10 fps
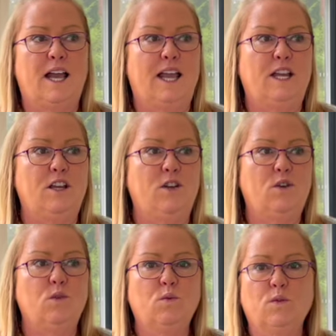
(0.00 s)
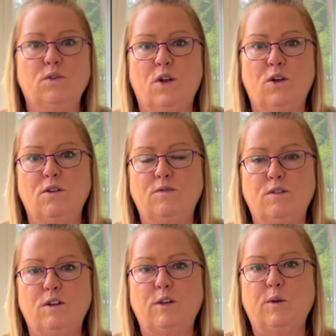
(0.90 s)
You will know
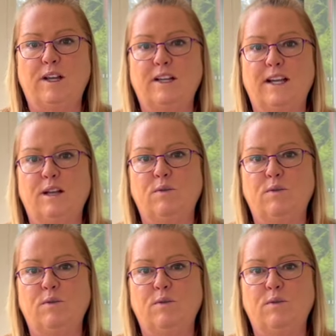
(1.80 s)
very quickly